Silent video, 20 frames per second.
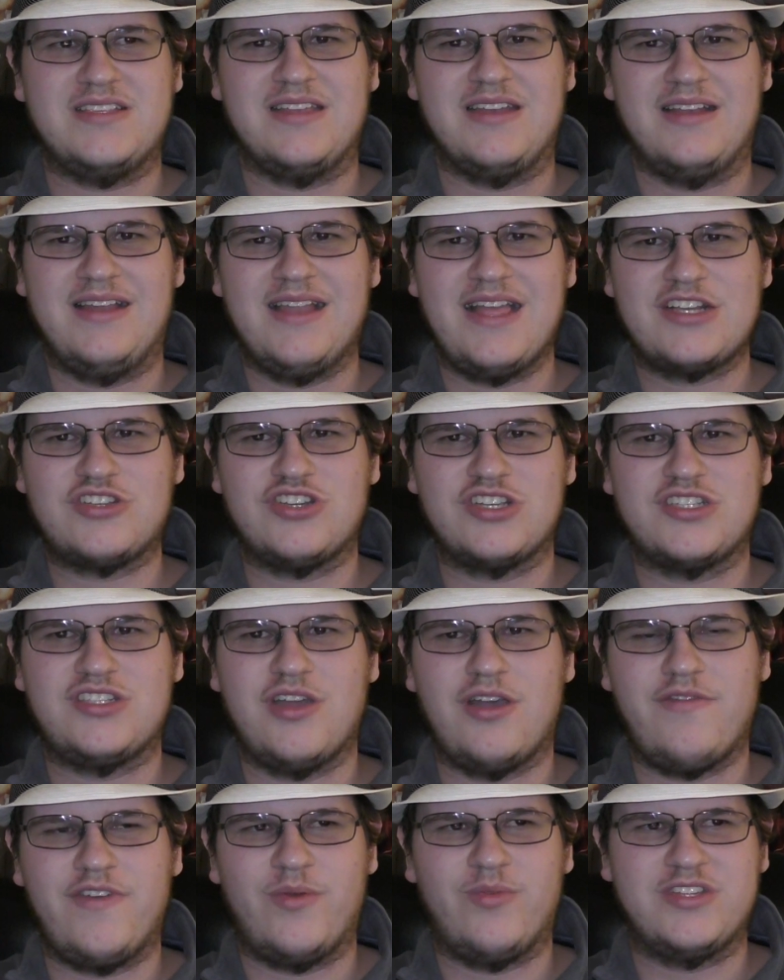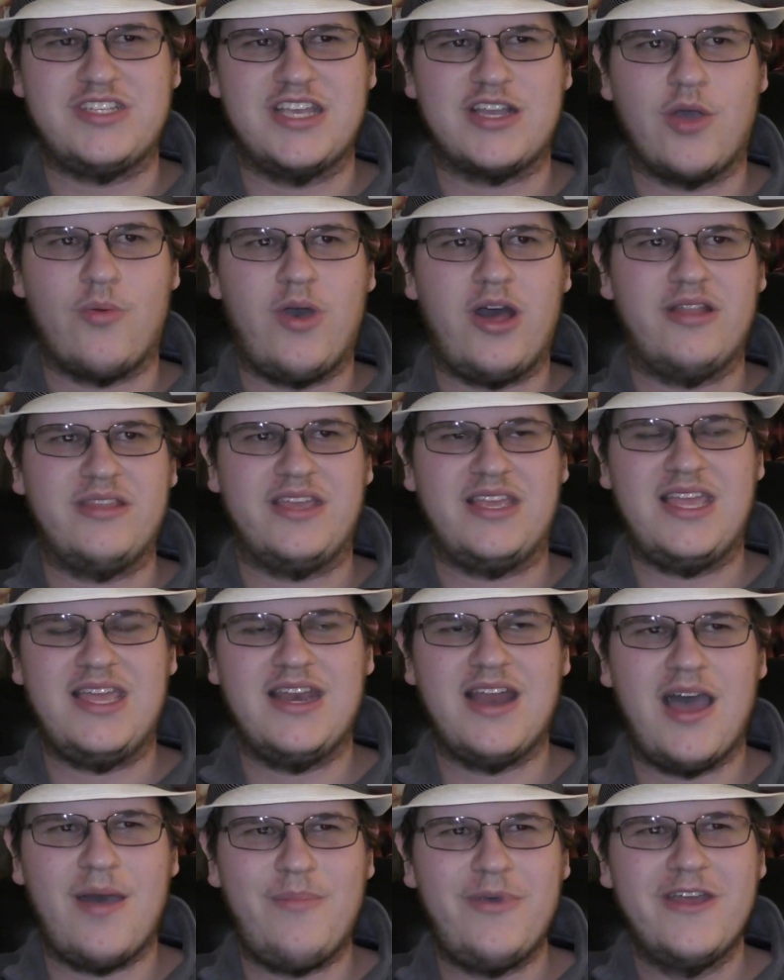an electric stove and will take a while to
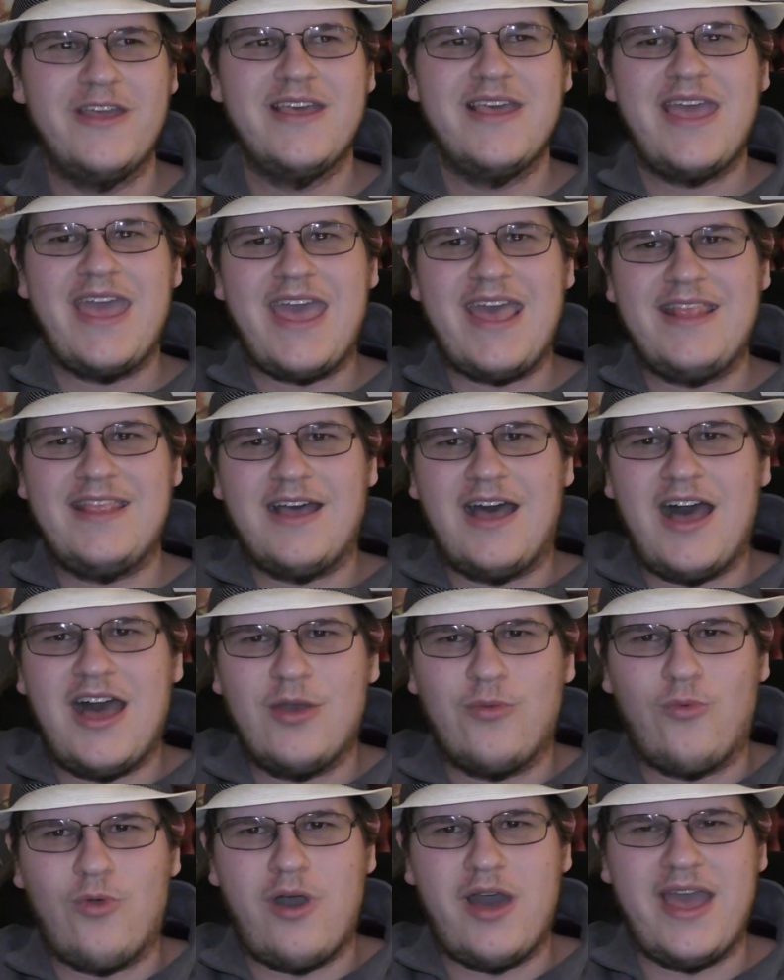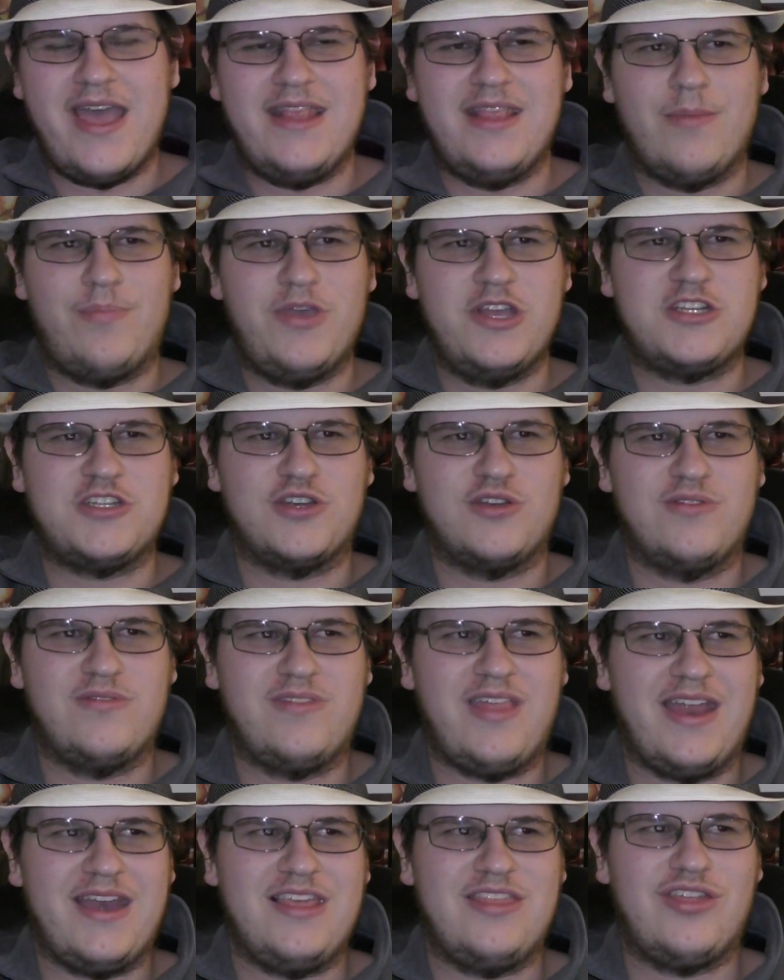heat up, and the pitcher
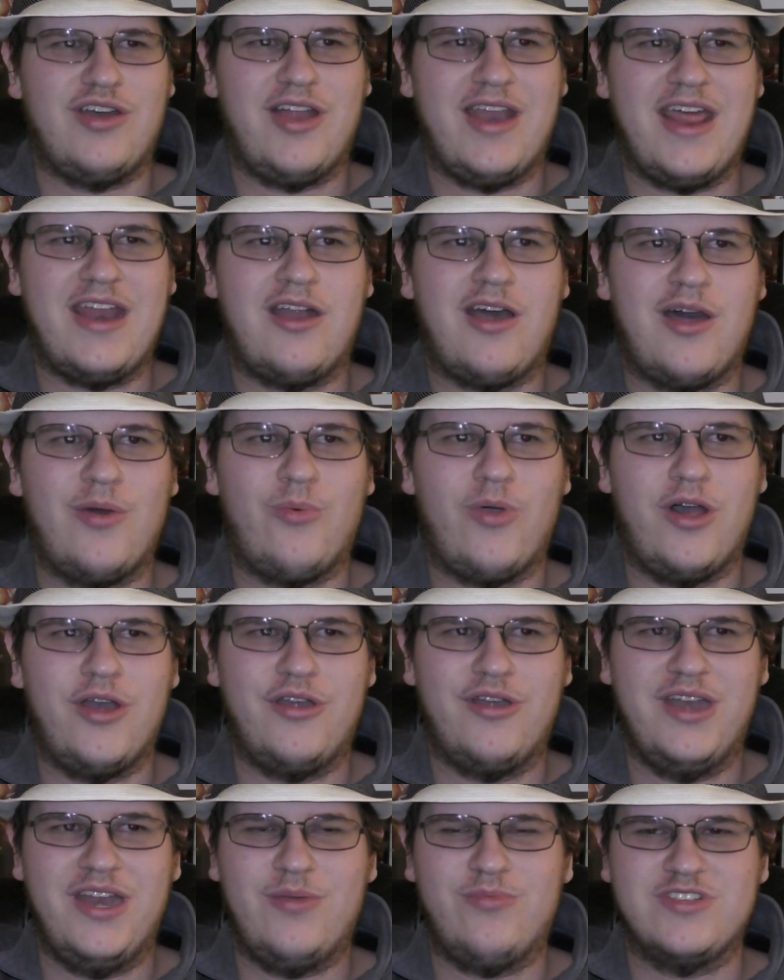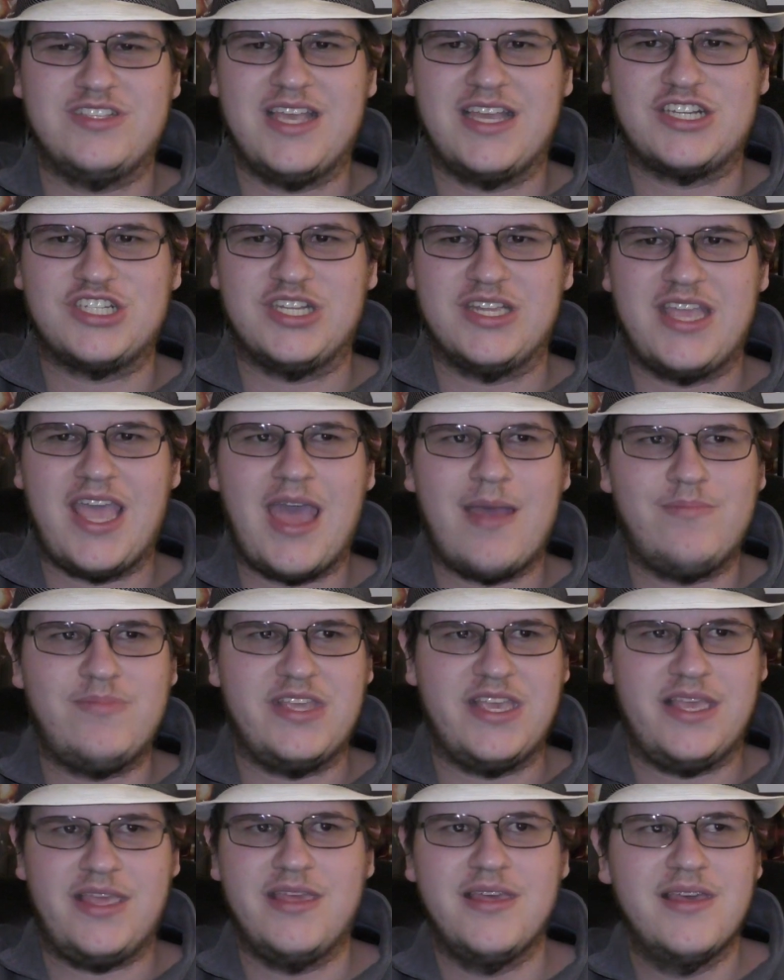that he thought had hot water in it was actually
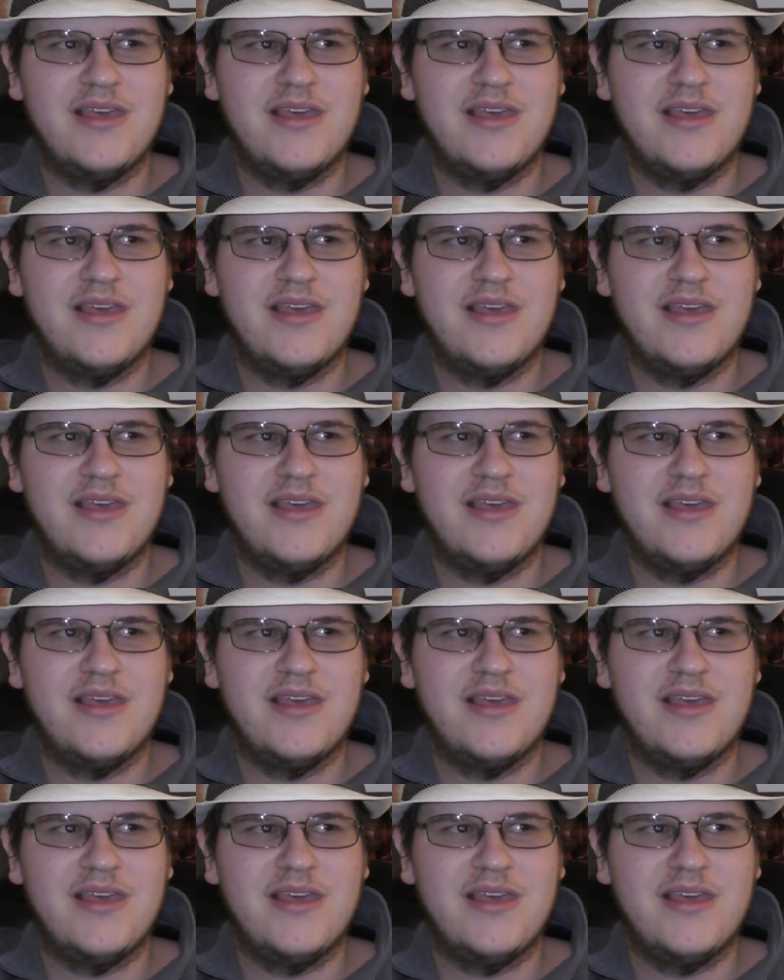empty.